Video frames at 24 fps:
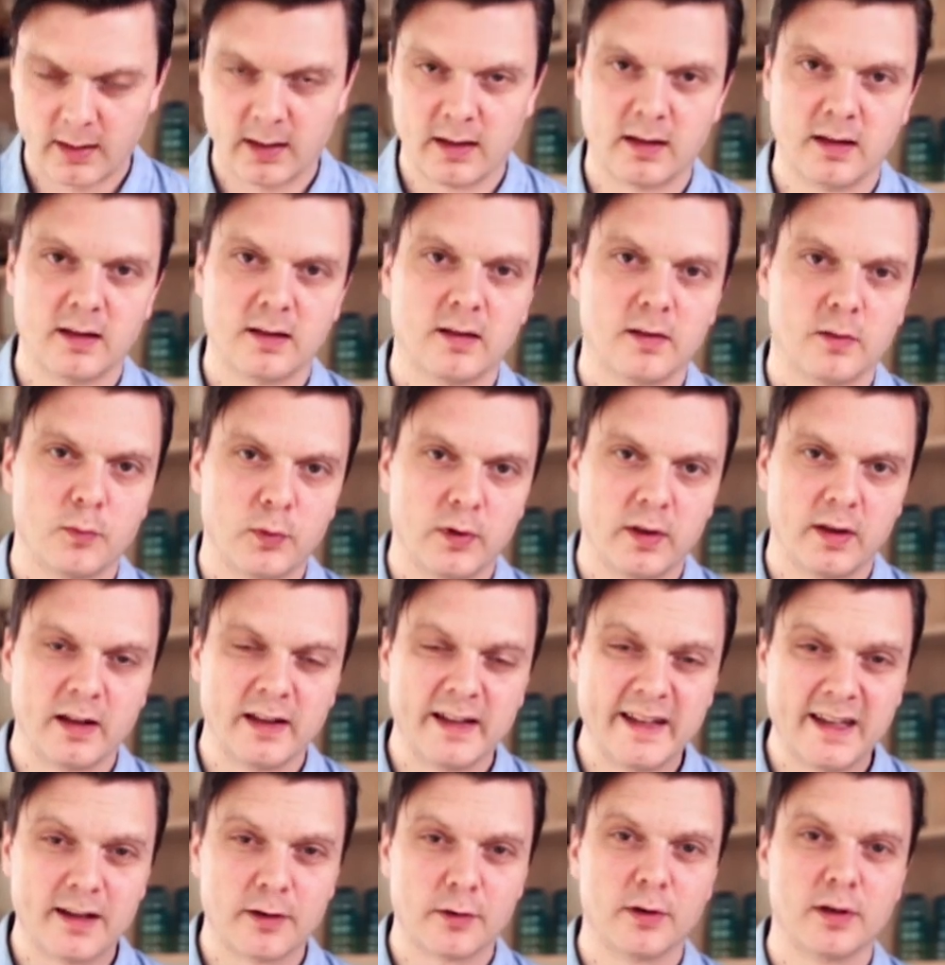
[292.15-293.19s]
And with the
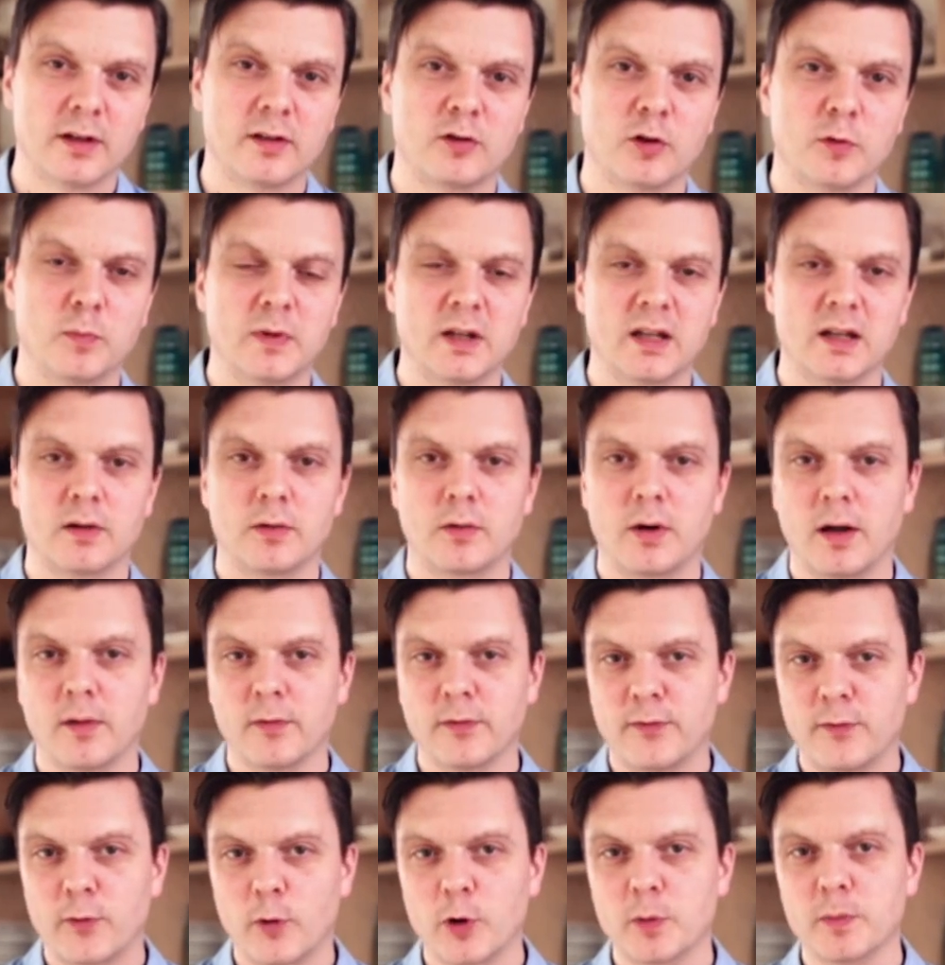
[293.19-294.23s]
liter it should be
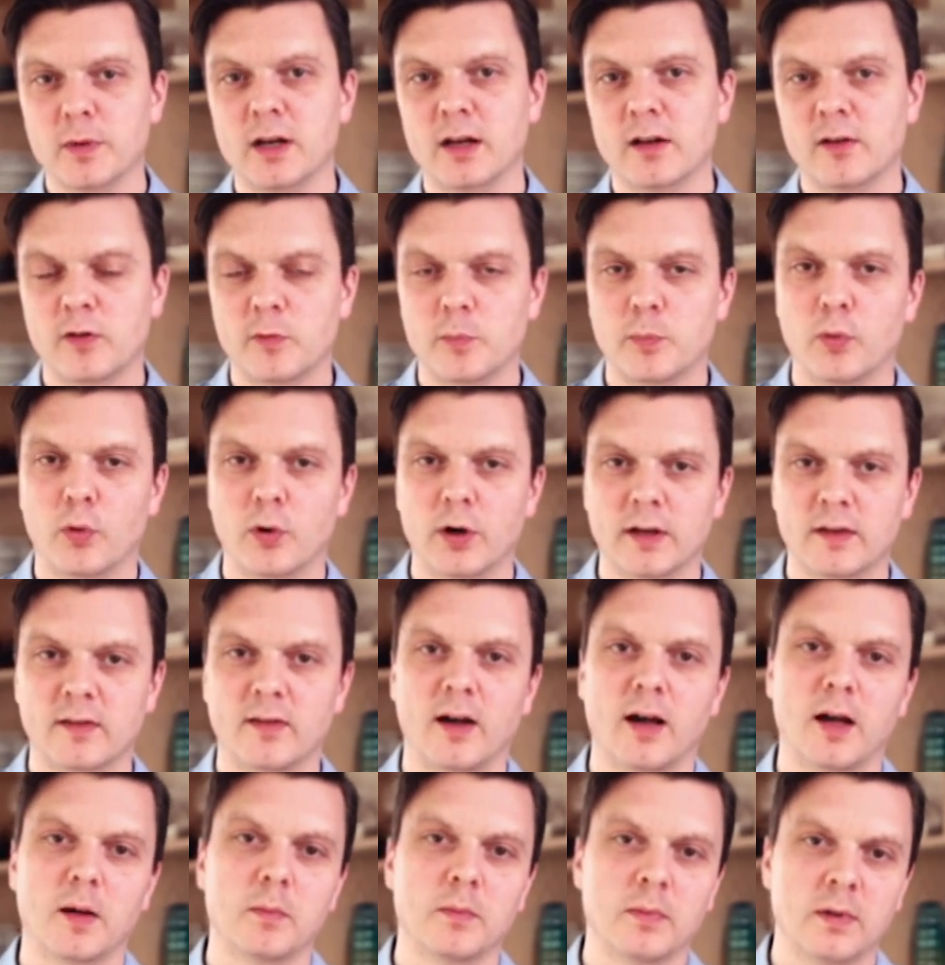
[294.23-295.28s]
around 4 minutes pouring
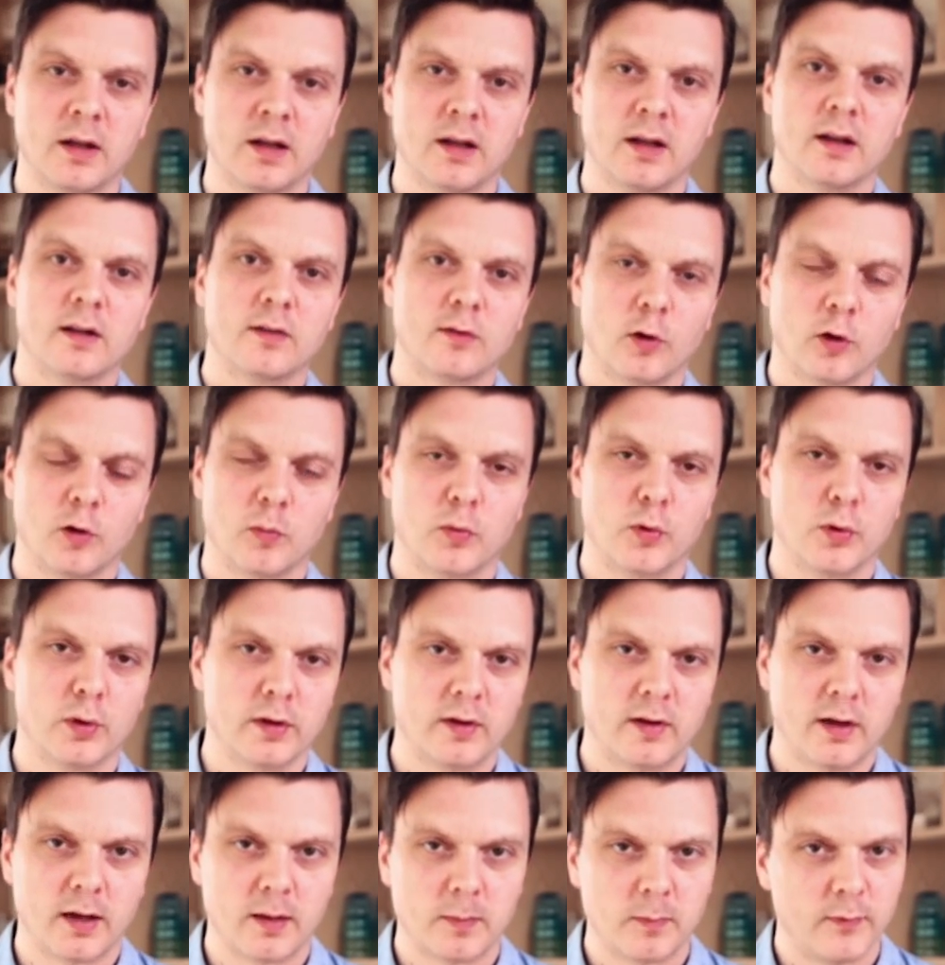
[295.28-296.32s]
time, total
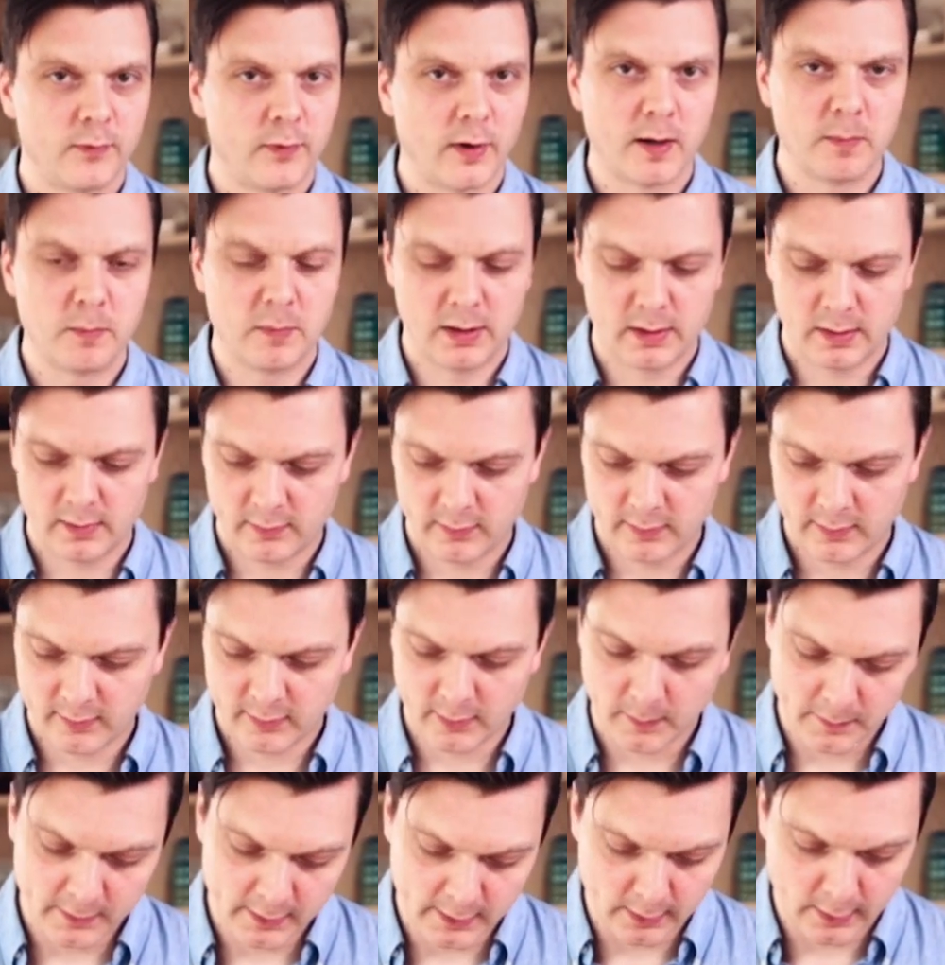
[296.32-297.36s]
brewing time 5 minutes,
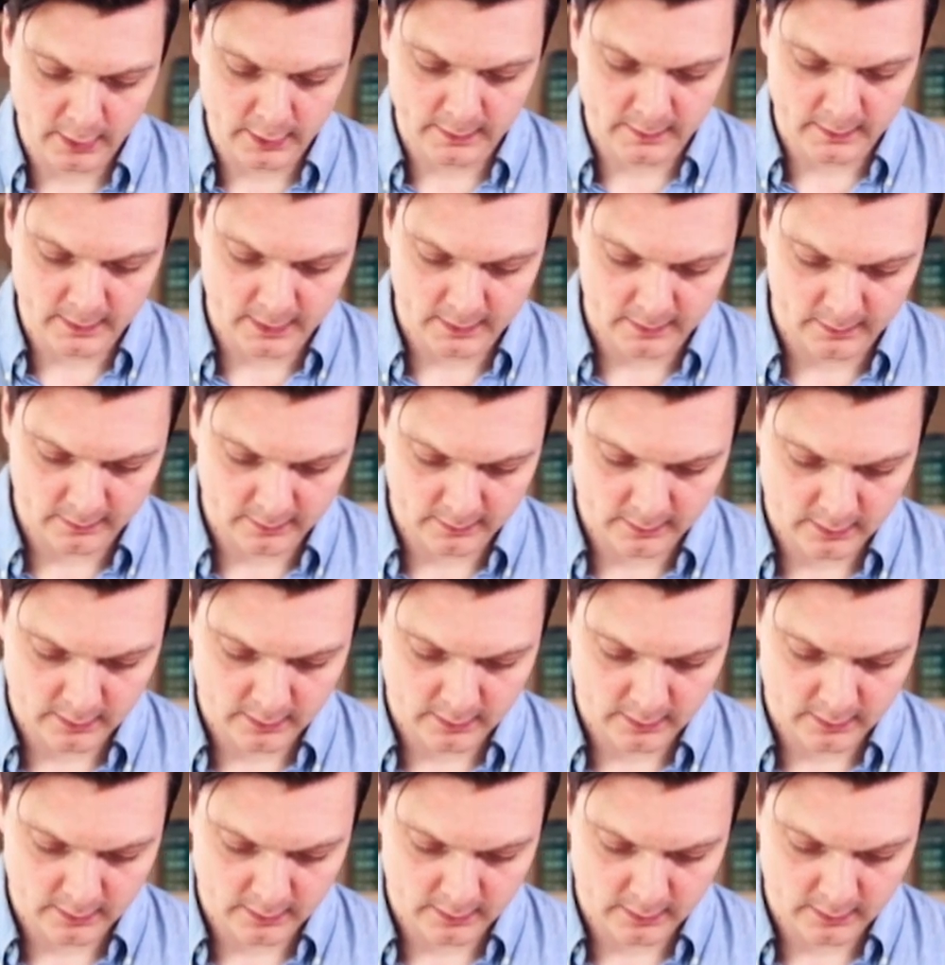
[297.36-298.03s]
something like that.